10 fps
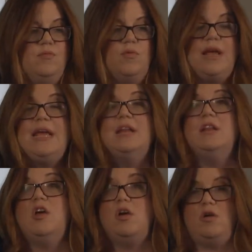read
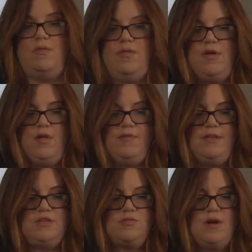along with all of
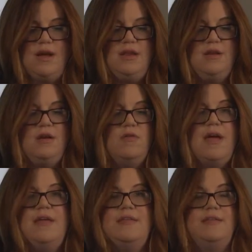this, right?
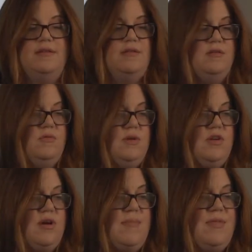Okay, when
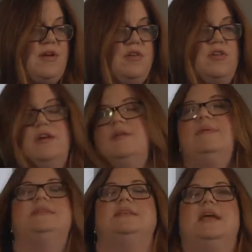you're up there, you're going to
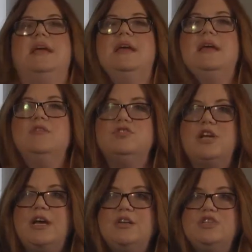be saying, here,
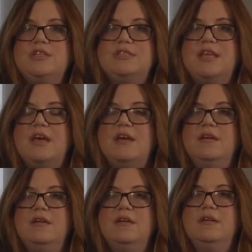judge, is the
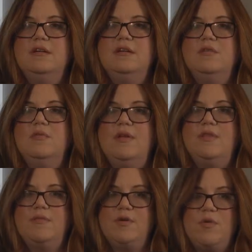
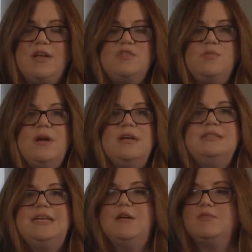what the request
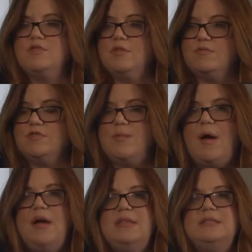was, here was their
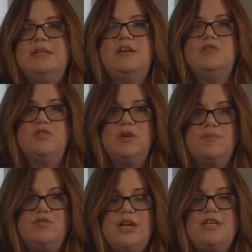response, here's their
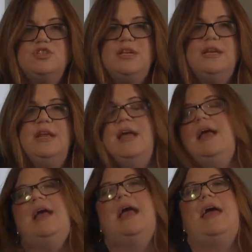objection,
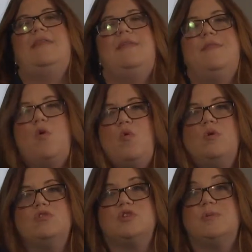and then the
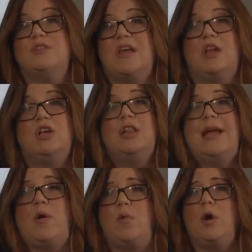order is almost going to look
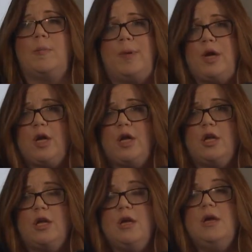like a workbook
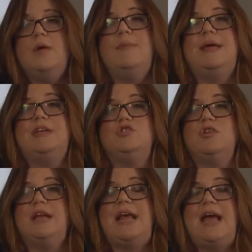because
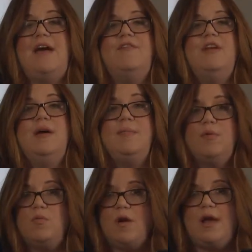you're going to have
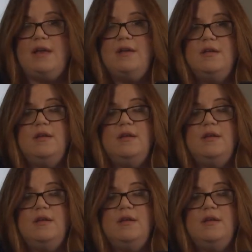number one,